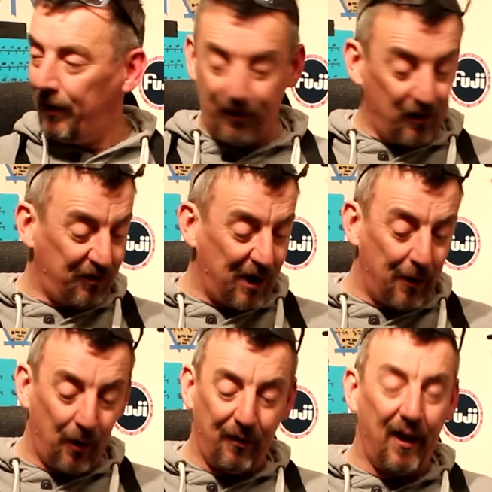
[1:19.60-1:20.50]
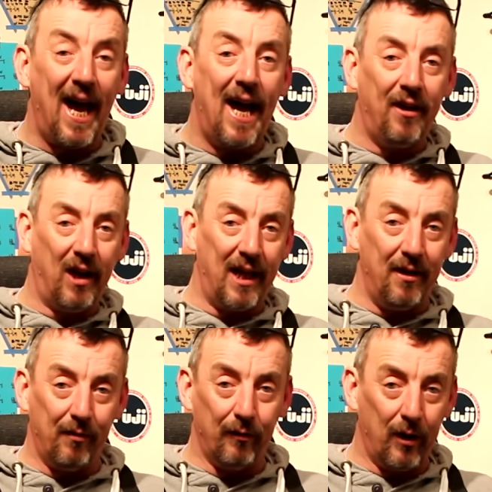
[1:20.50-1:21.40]
just starting off at the handle end
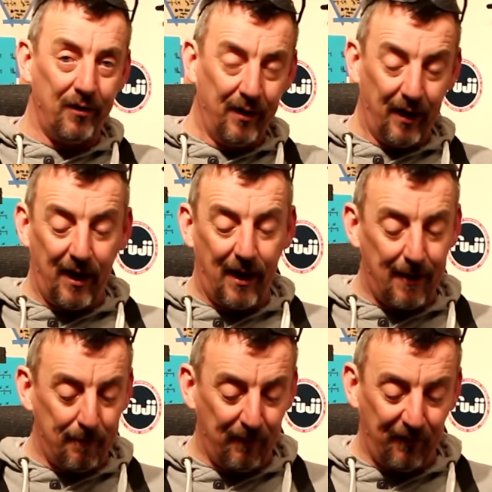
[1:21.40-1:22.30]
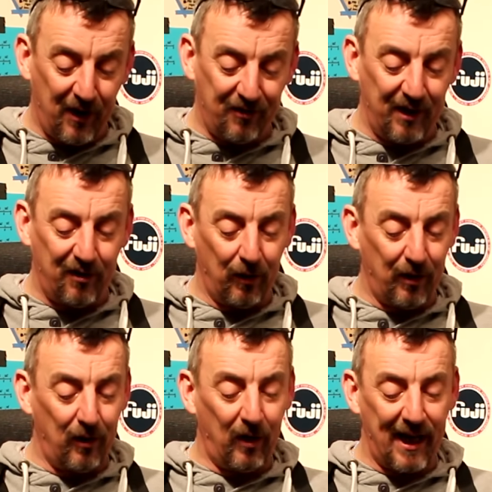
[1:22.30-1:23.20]
of a rod, first thing to
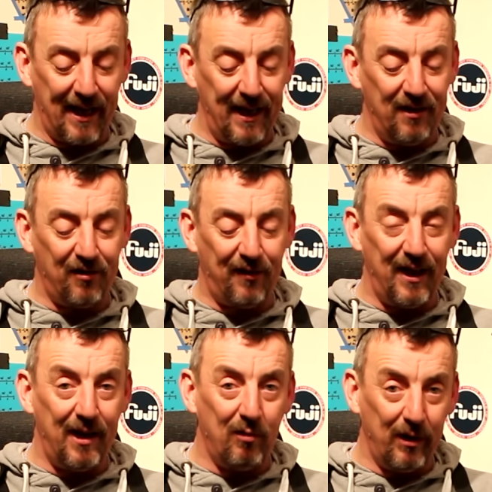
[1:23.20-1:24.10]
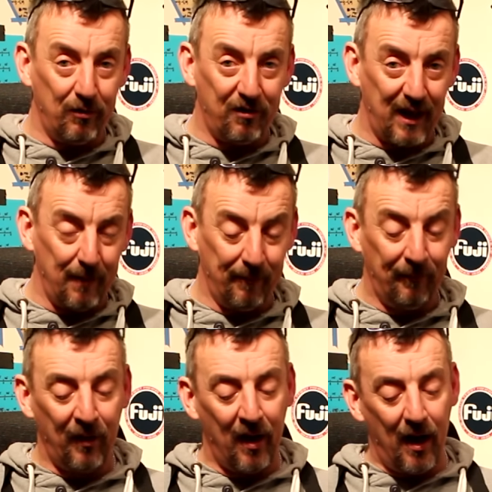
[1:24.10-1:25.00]
look at is the reel seat.
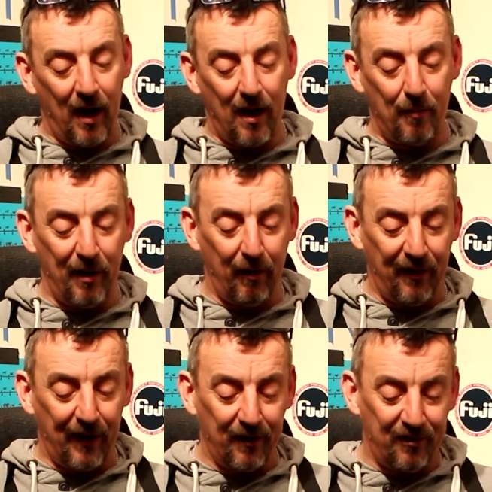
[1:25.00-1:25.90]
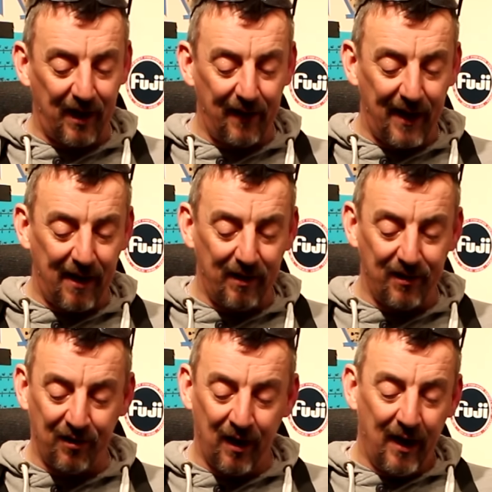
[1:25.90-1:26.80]
The only thing I'd say there
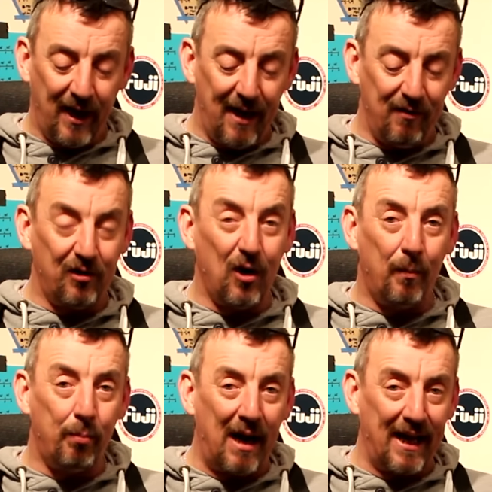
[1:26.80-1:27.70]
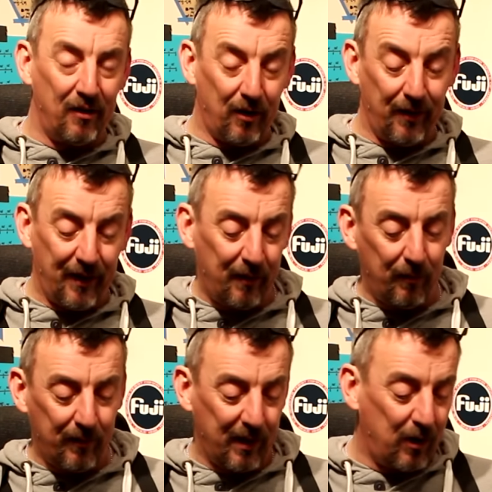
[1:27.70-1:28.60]
is if it's got a brand on,
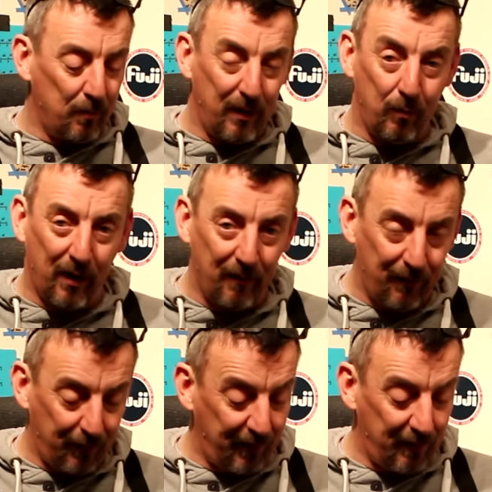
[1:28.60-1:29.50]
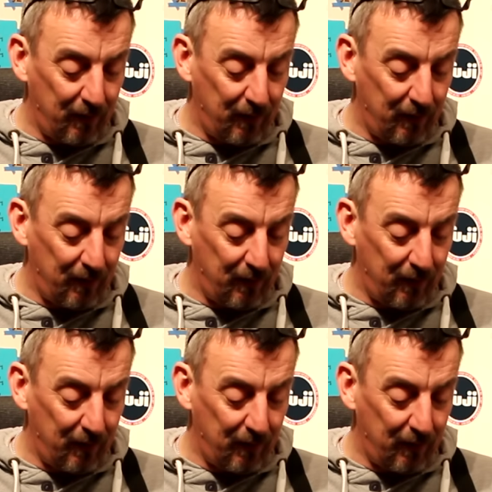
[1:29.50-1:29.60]
and it could be one of,